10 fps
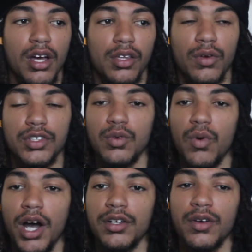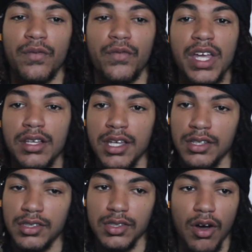The reason why your
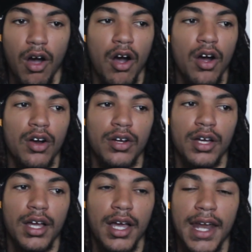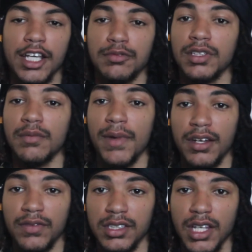feelings are an aspect of
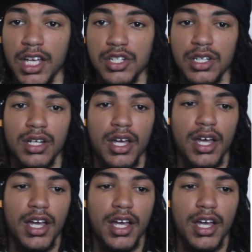manifestation